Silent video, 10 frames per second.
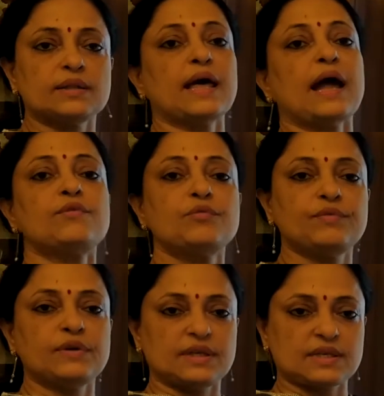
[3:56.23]
That we
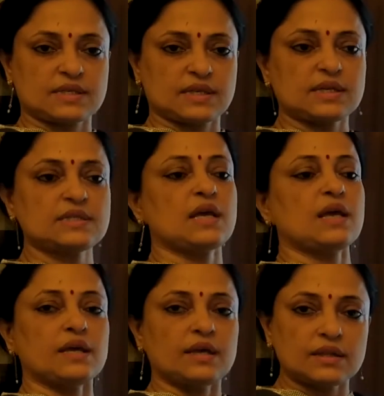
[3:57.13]
will discuss
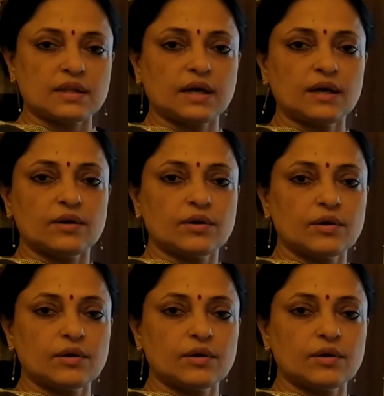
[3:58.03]
in the